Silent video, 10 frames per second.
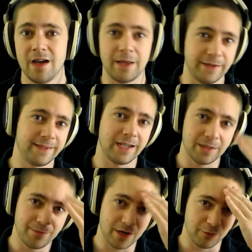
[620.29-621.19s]
And the
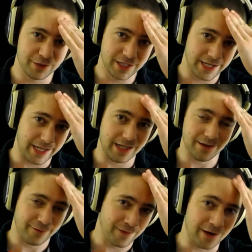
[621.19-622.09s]
second bug, which I
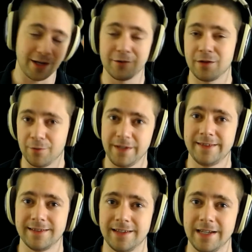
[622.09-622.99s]
found out
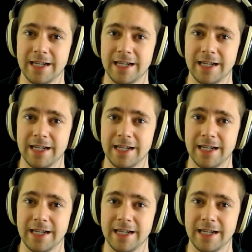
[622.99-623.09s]
recently,